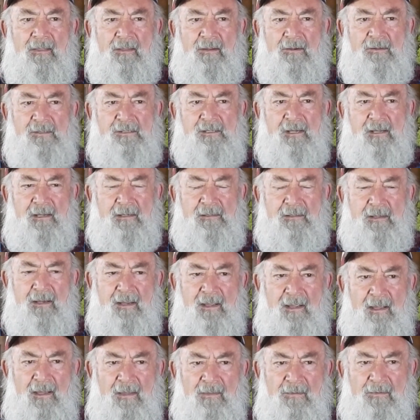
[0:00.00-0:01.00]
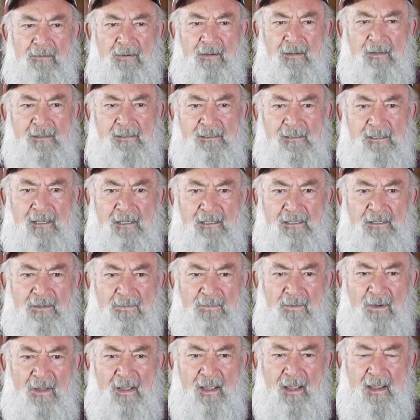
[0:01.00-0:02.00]
that are stuck together in such
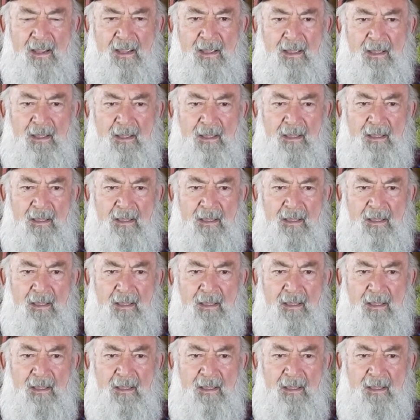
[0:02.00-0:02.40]
a way